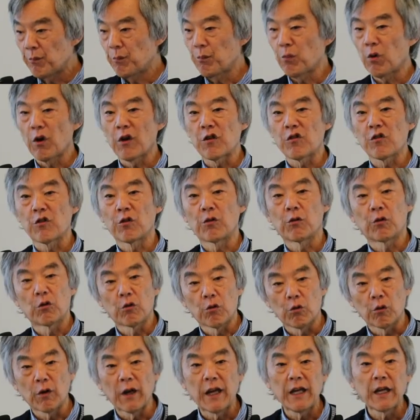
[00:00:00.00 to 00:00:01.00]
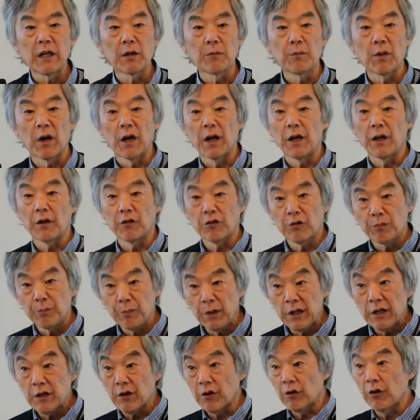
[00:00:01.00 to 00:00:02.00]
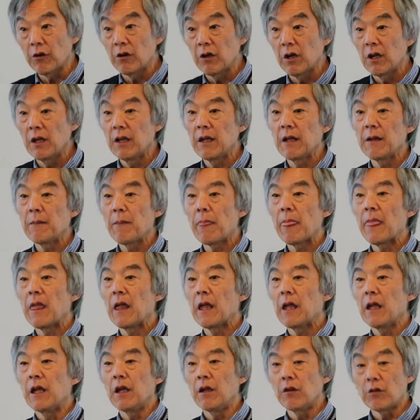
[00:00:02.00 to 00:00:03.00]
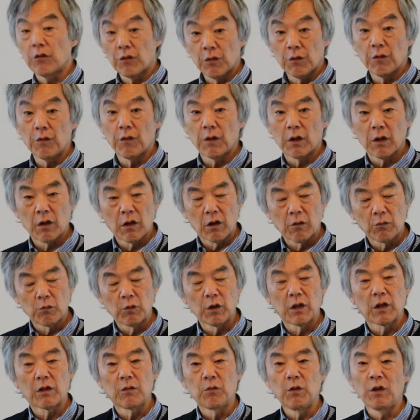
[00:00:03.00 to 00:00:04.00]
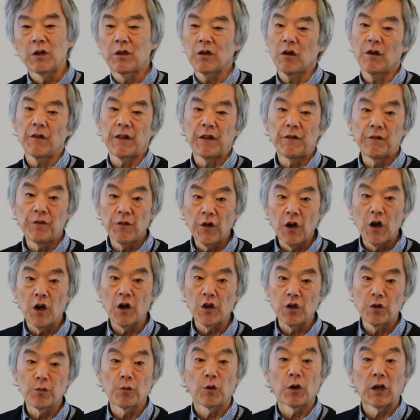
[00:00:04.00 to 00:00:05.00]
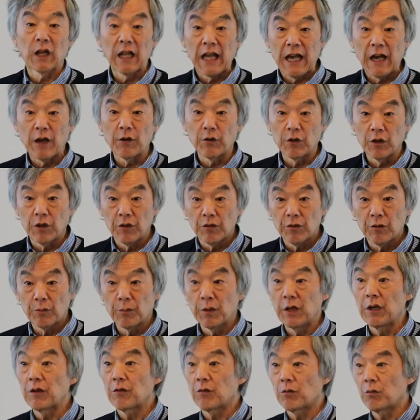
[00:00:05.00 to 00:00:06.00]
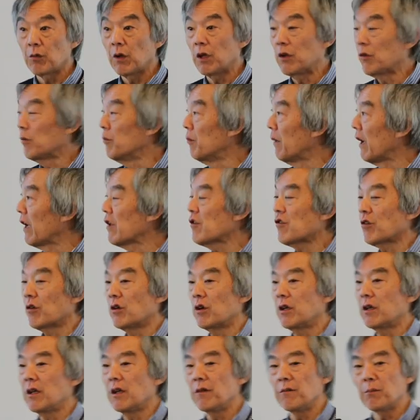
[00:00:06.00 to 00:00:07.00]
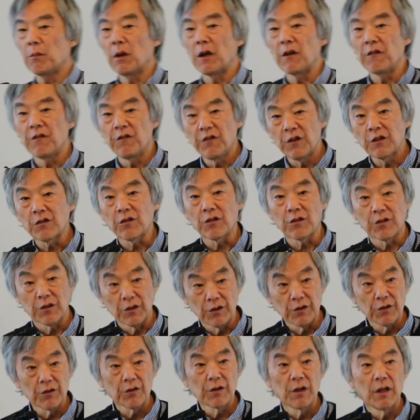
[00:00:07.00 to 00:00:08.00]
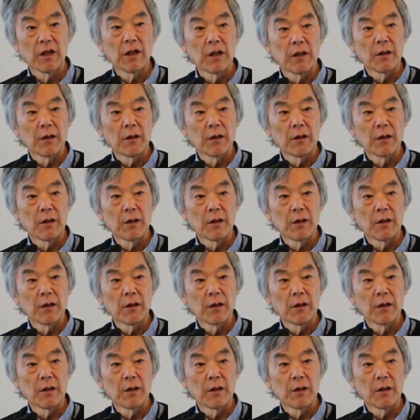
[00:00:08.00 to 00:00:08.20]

pressure created by a speaker is we, we call that volume or loudness, but it's, it's measured by physicists